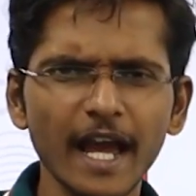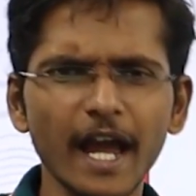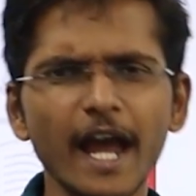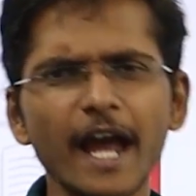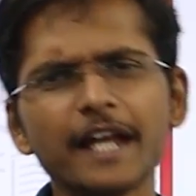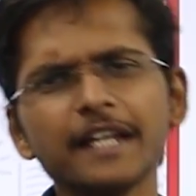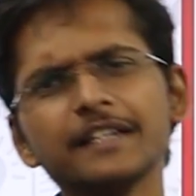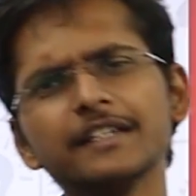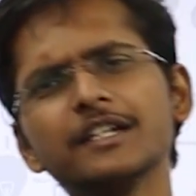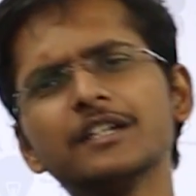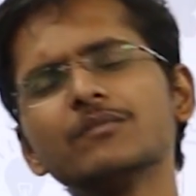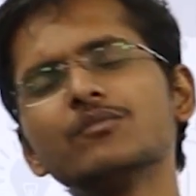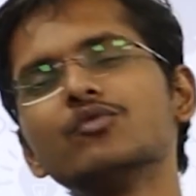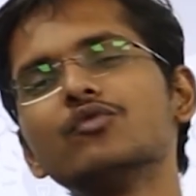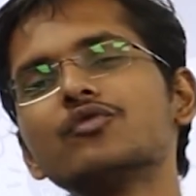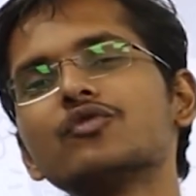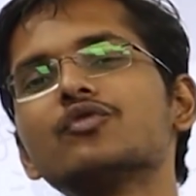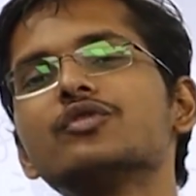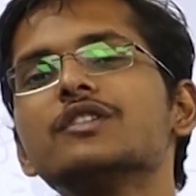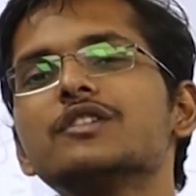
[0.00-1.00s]
and then
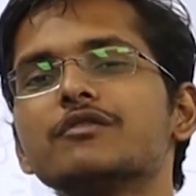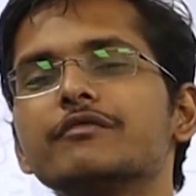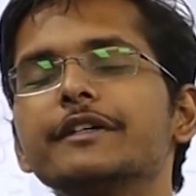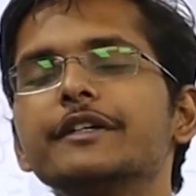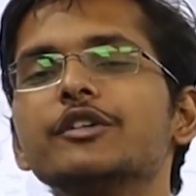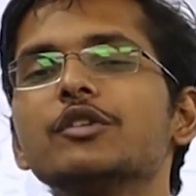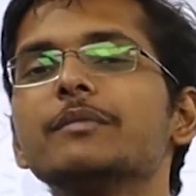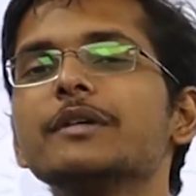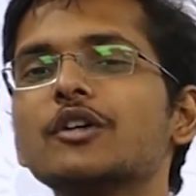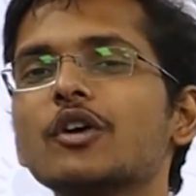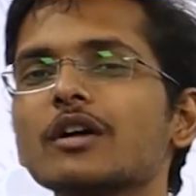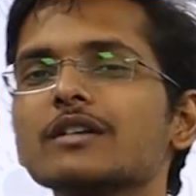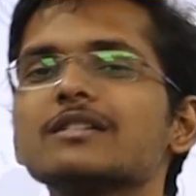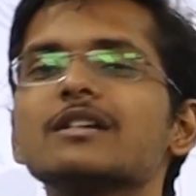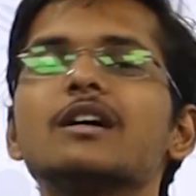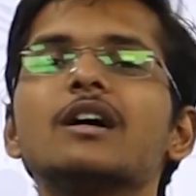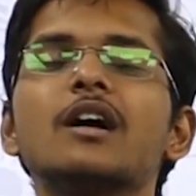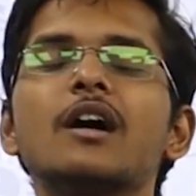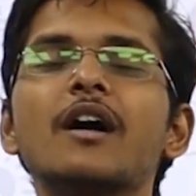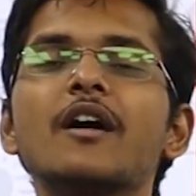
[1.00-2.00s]
move to this video, because
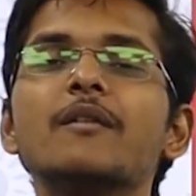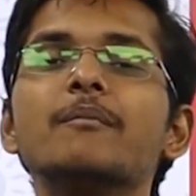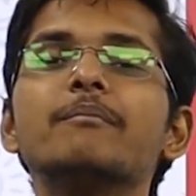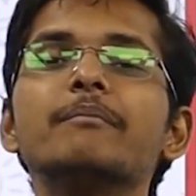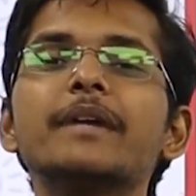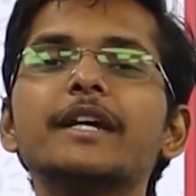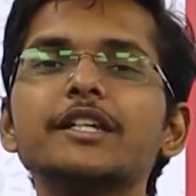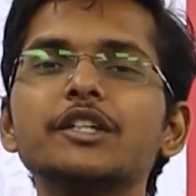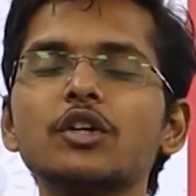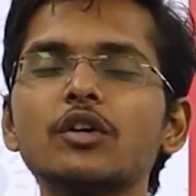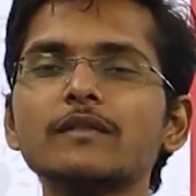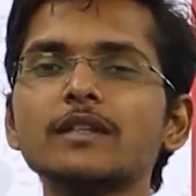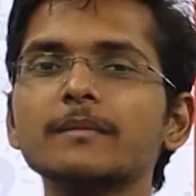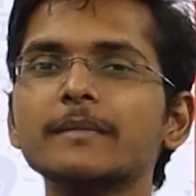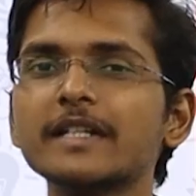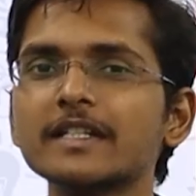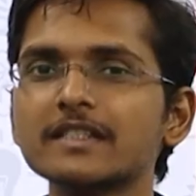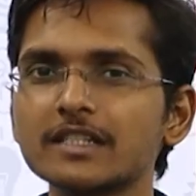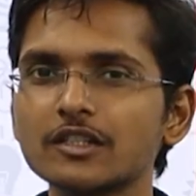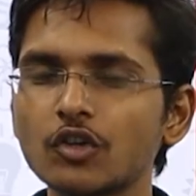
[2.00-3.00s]
many of the
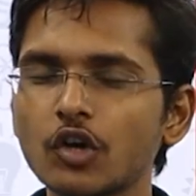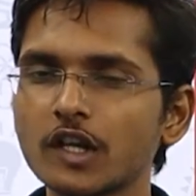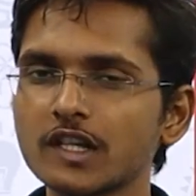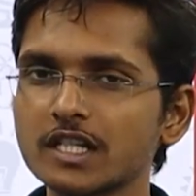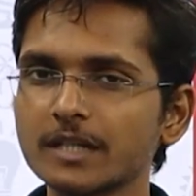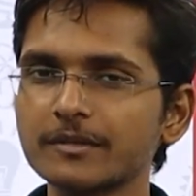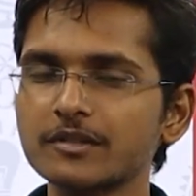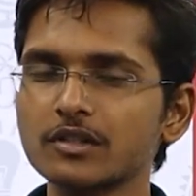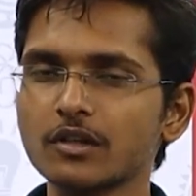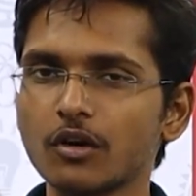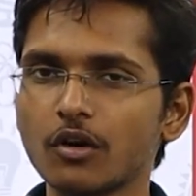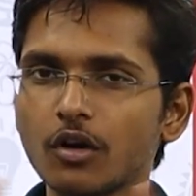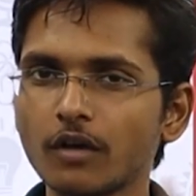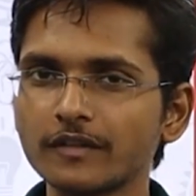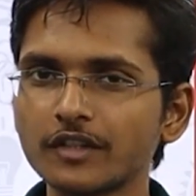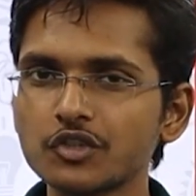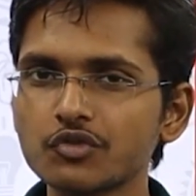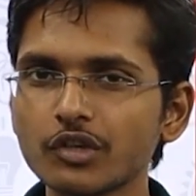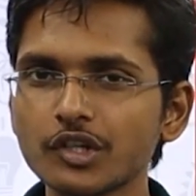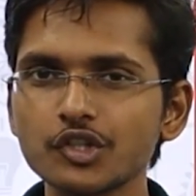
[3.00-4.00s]
basic concepts of
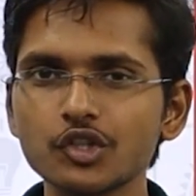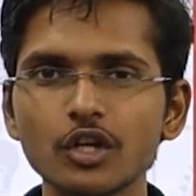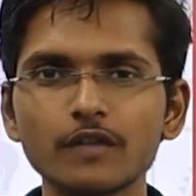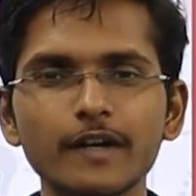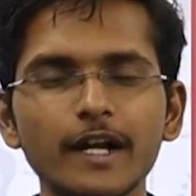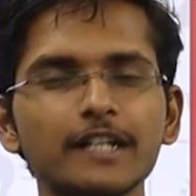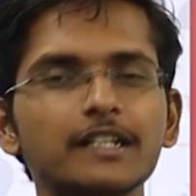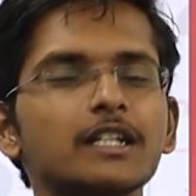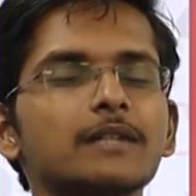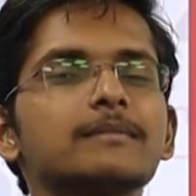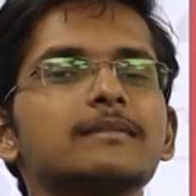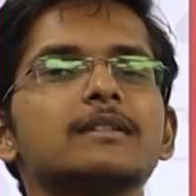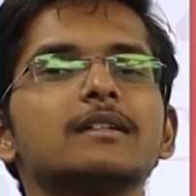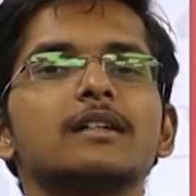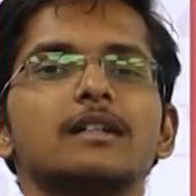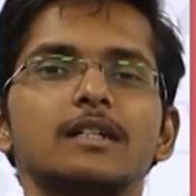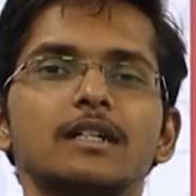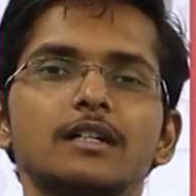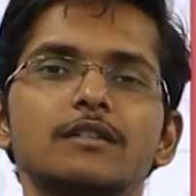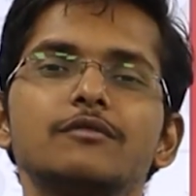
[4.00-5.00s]
the structure of atom
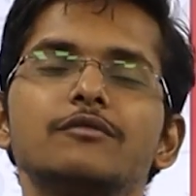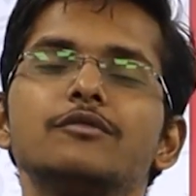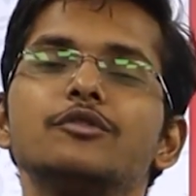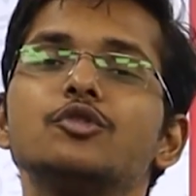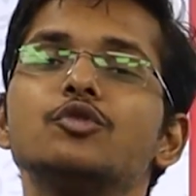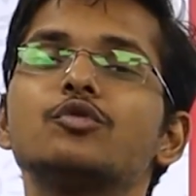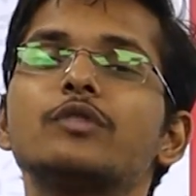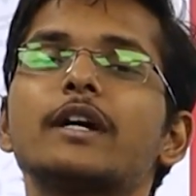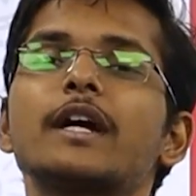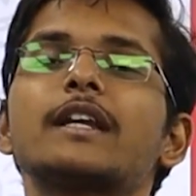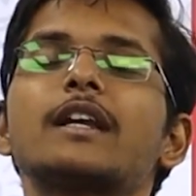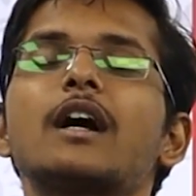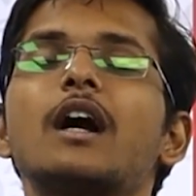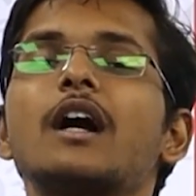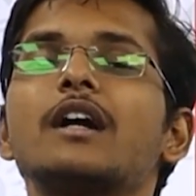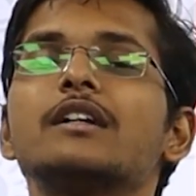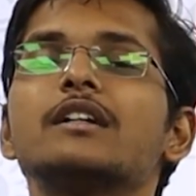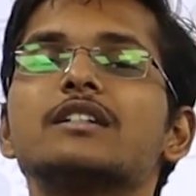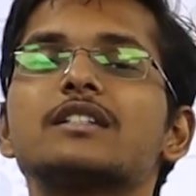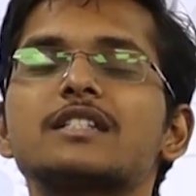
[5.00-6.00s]
you can
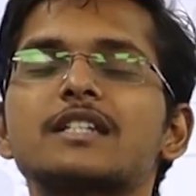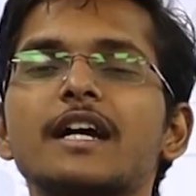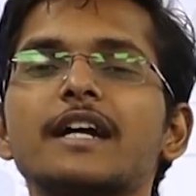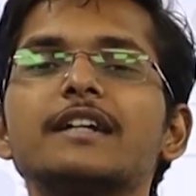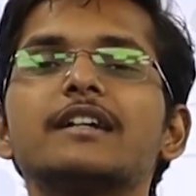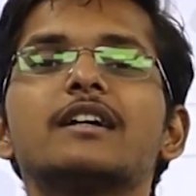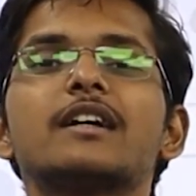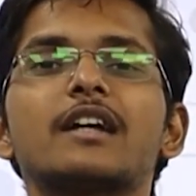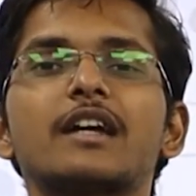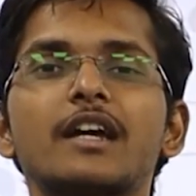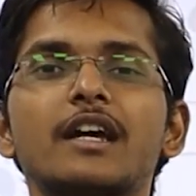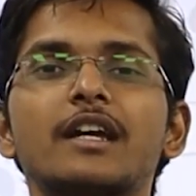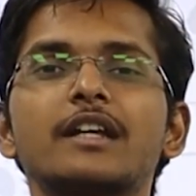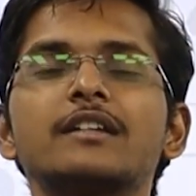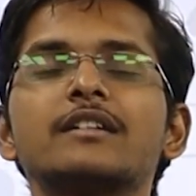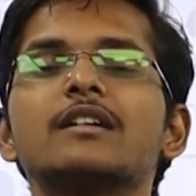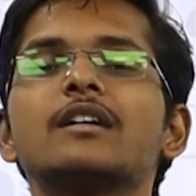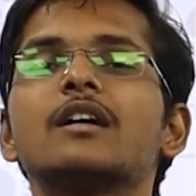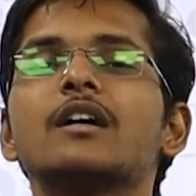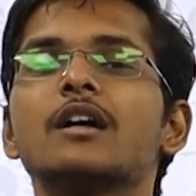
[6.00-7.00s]
understand,
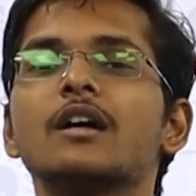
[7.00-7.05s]
and